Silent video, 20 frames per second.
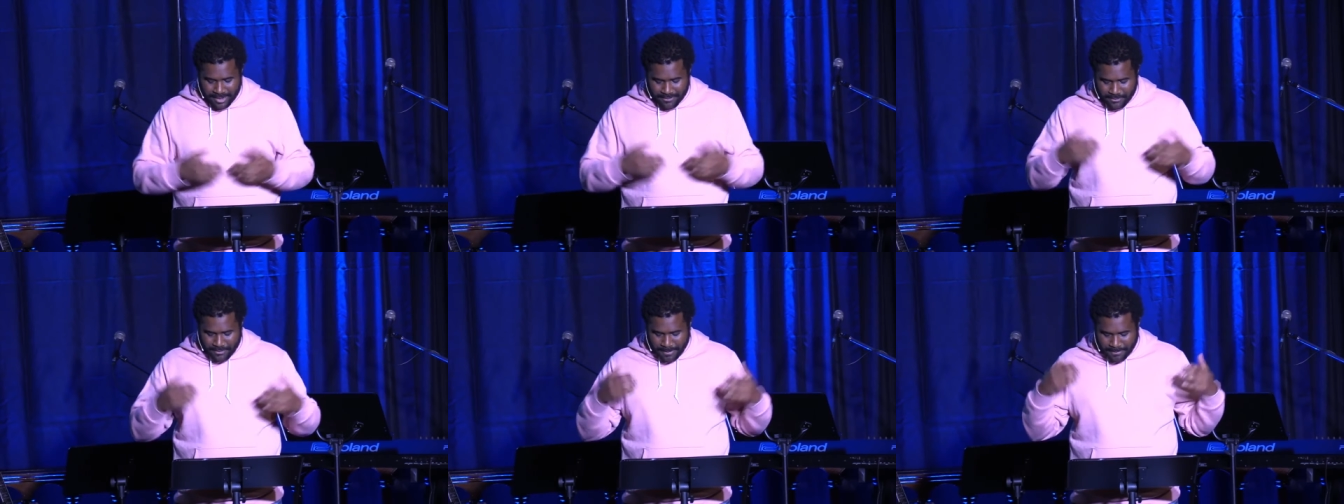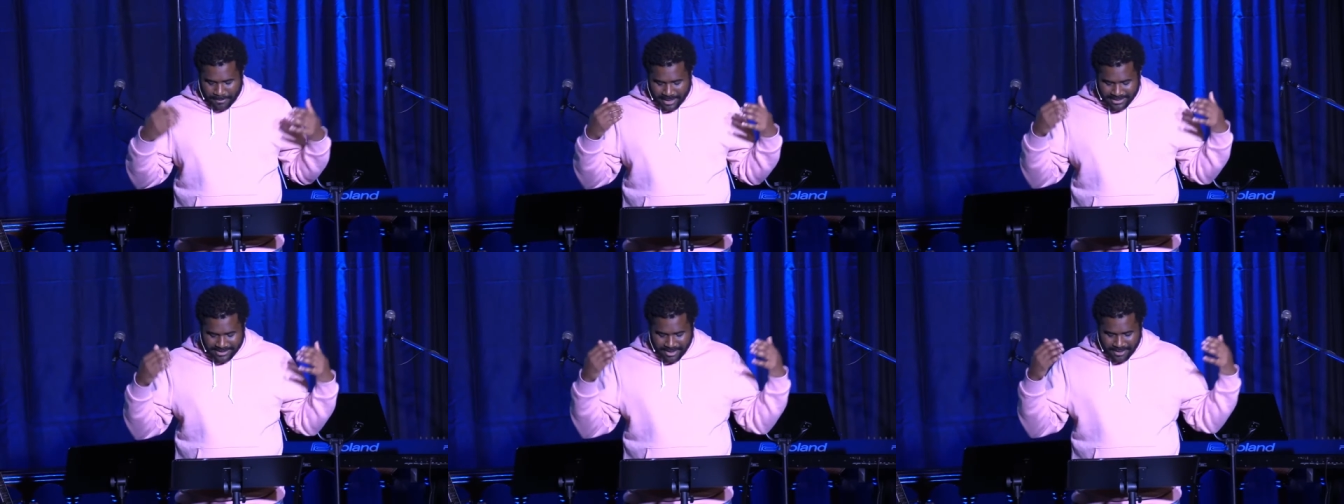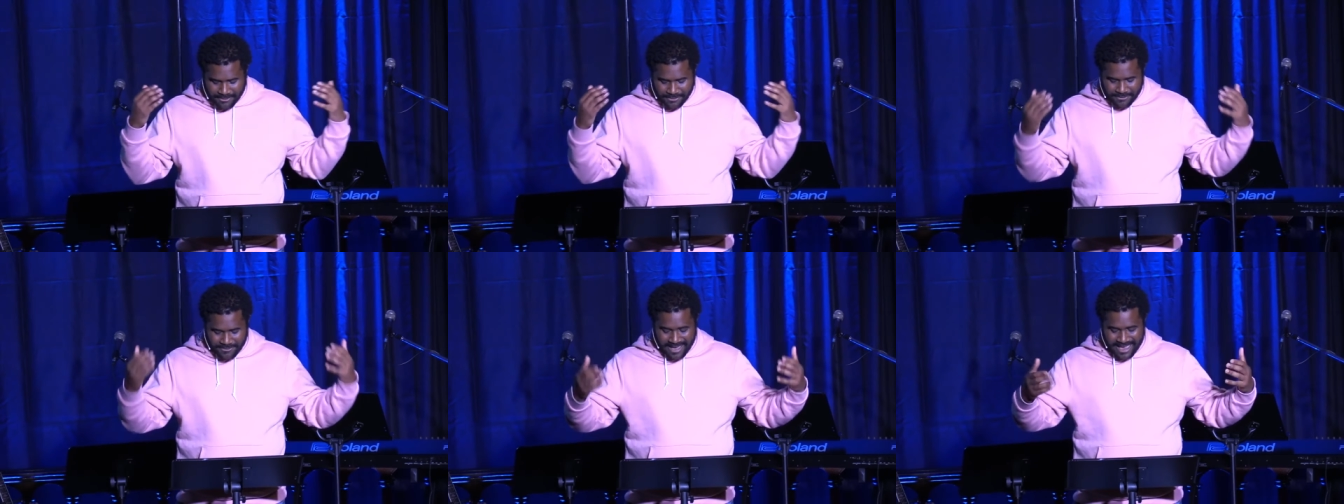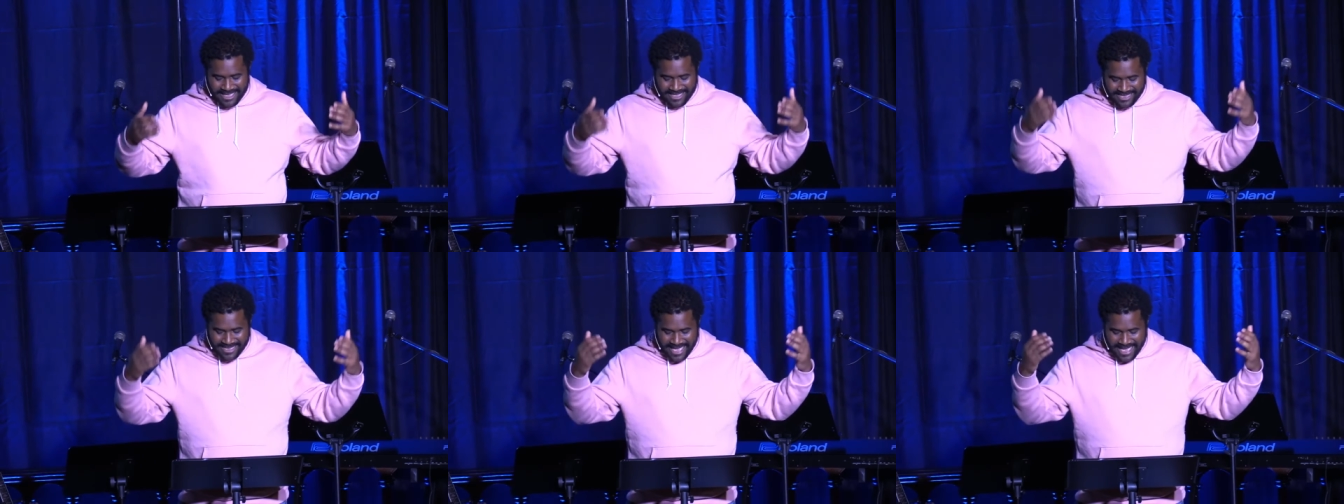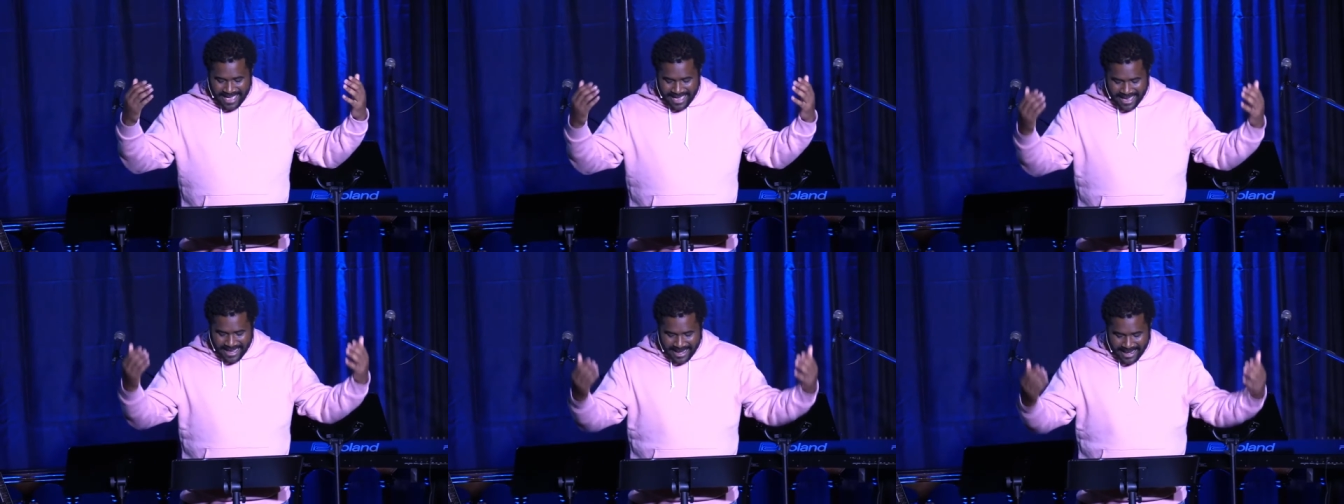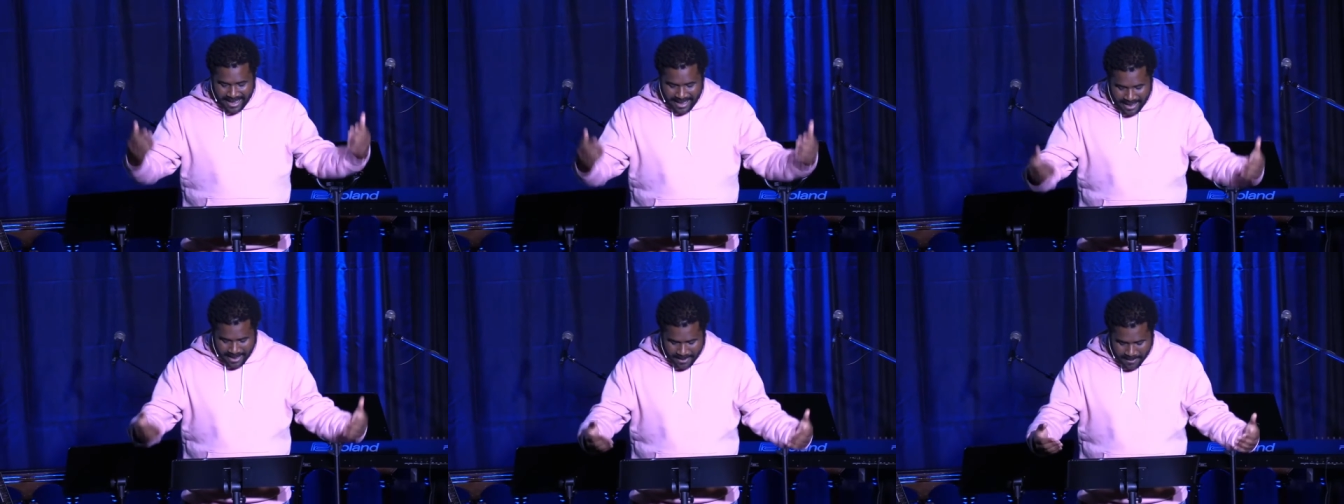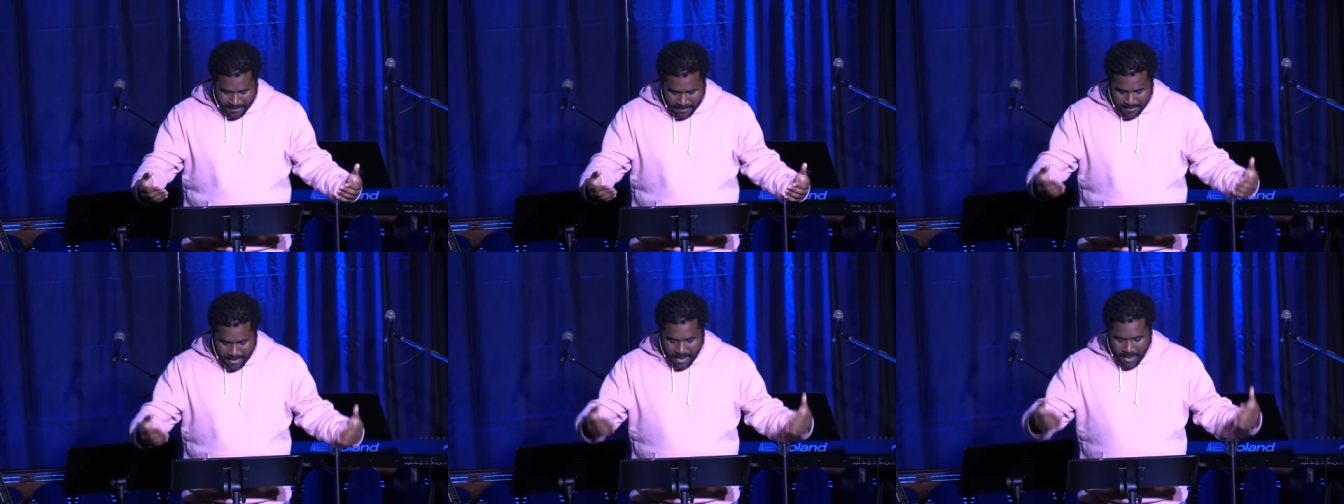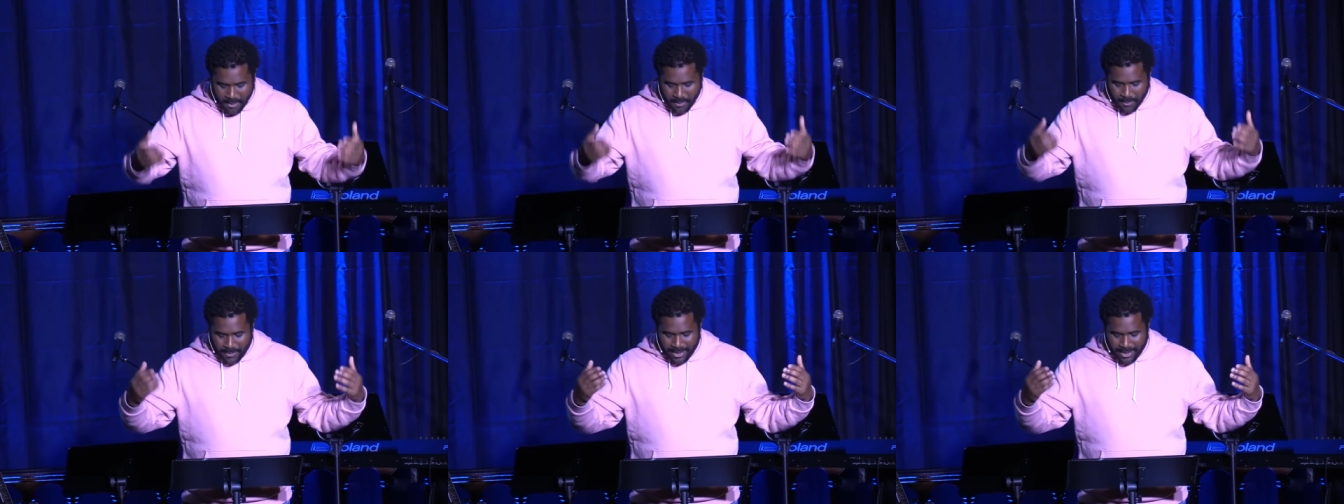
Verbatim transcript: that if we place our faith in him,